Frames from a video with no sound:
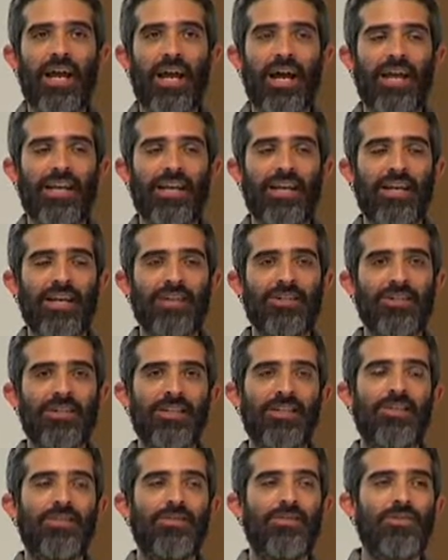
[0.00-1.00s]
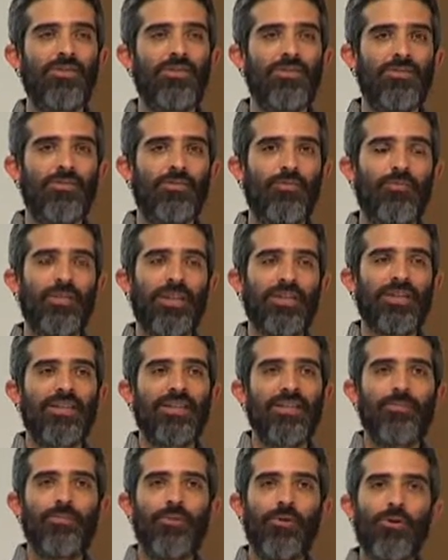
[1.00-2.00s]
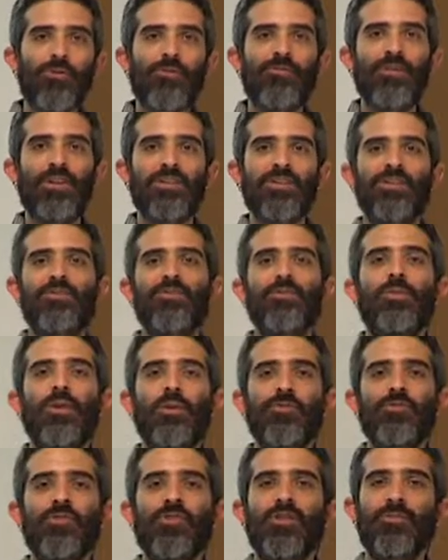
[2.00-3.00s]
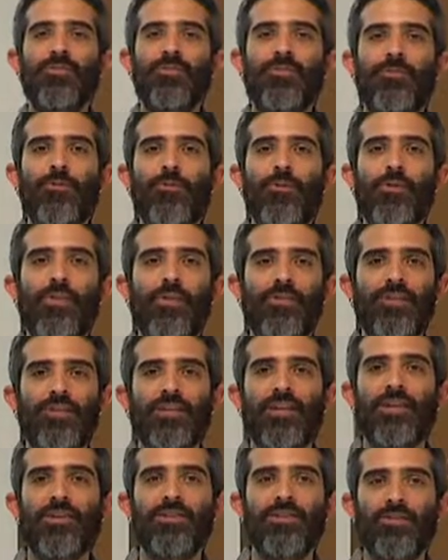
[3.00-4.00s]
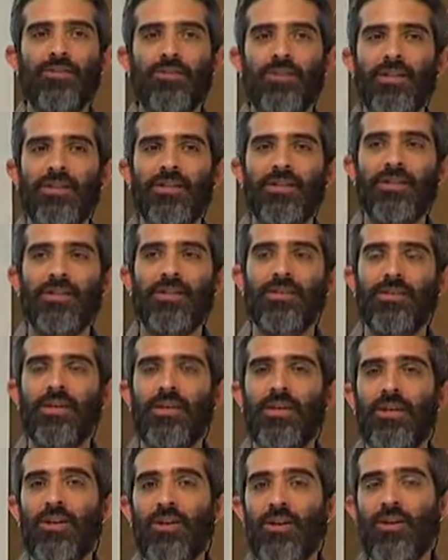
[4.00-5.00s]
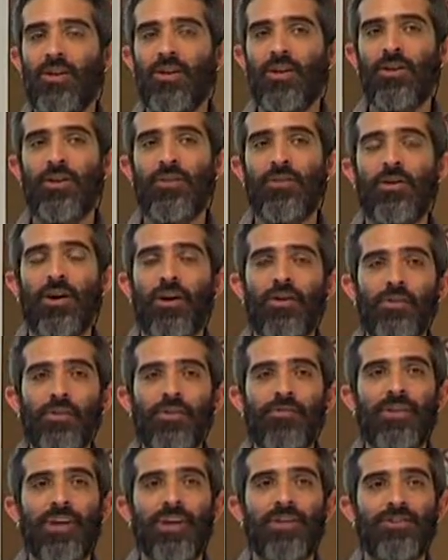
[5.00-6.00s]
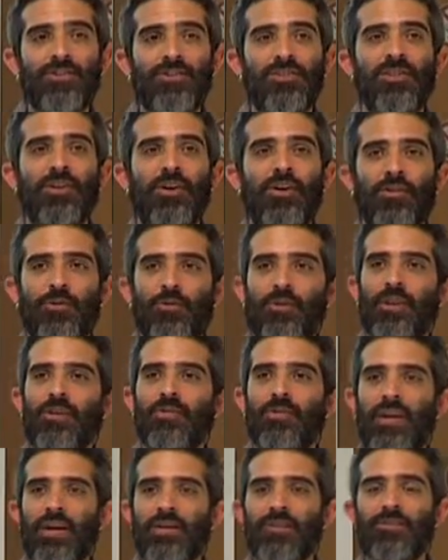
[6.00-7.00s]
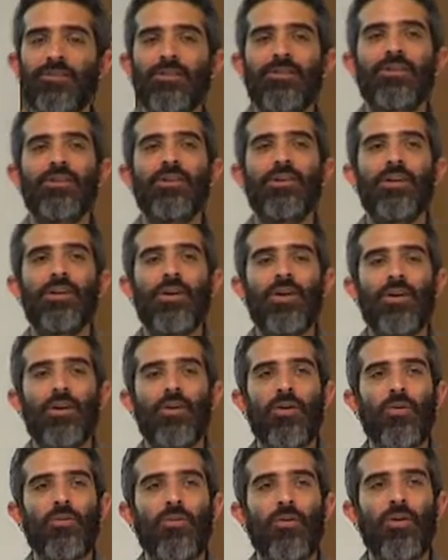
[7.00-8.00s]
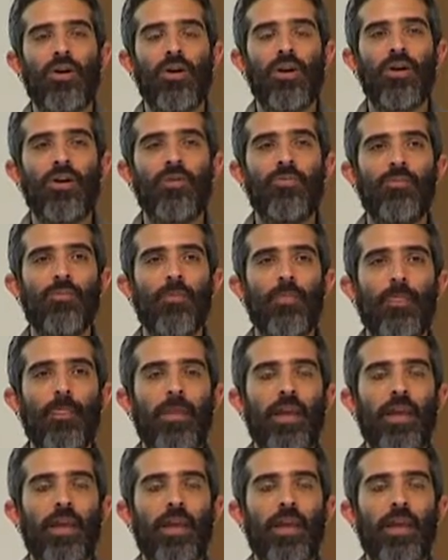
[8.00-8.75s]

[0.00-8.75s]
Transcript: I can actually basically pull fixes from upstream before they've decided to release it. The other advantage is the other way around. Um,